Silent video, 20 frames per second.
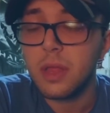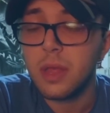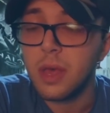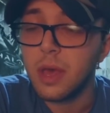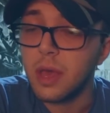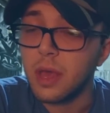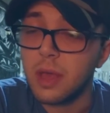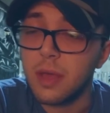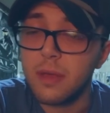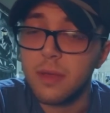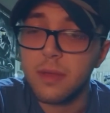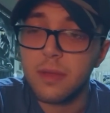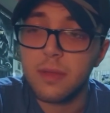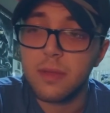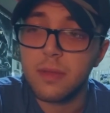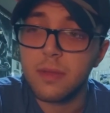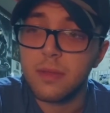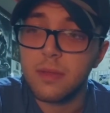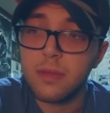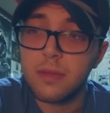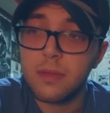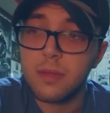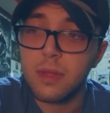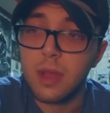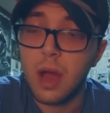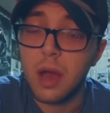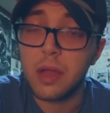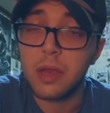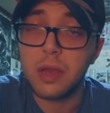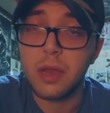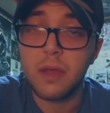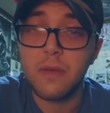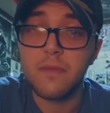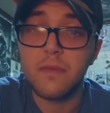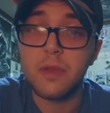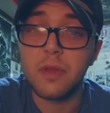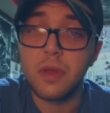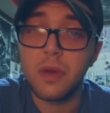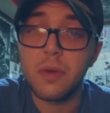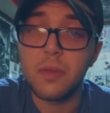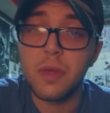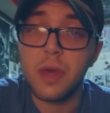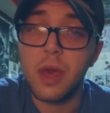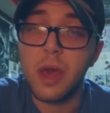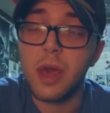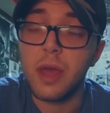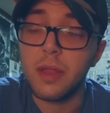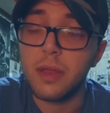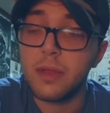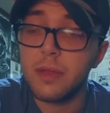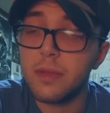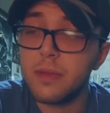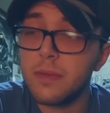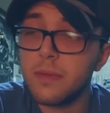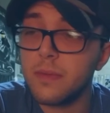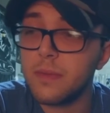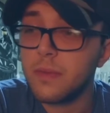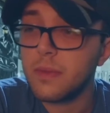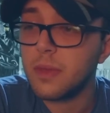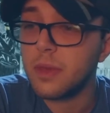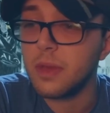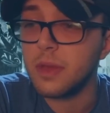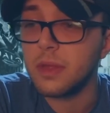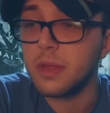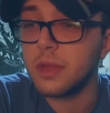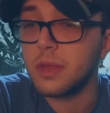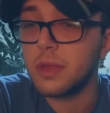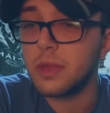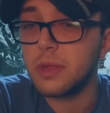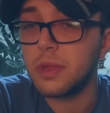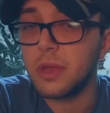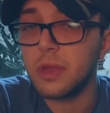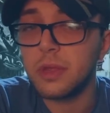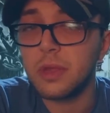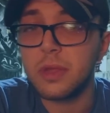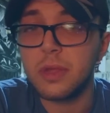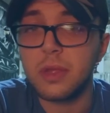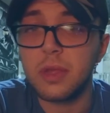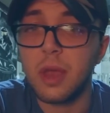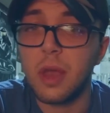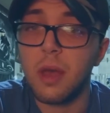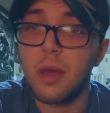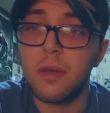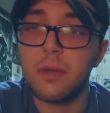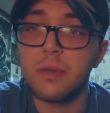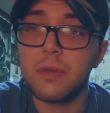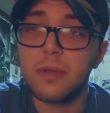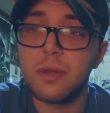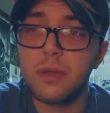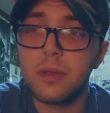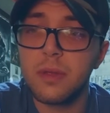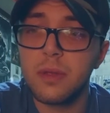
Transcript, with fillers: like, I'd love to know that because it just doesn't sound,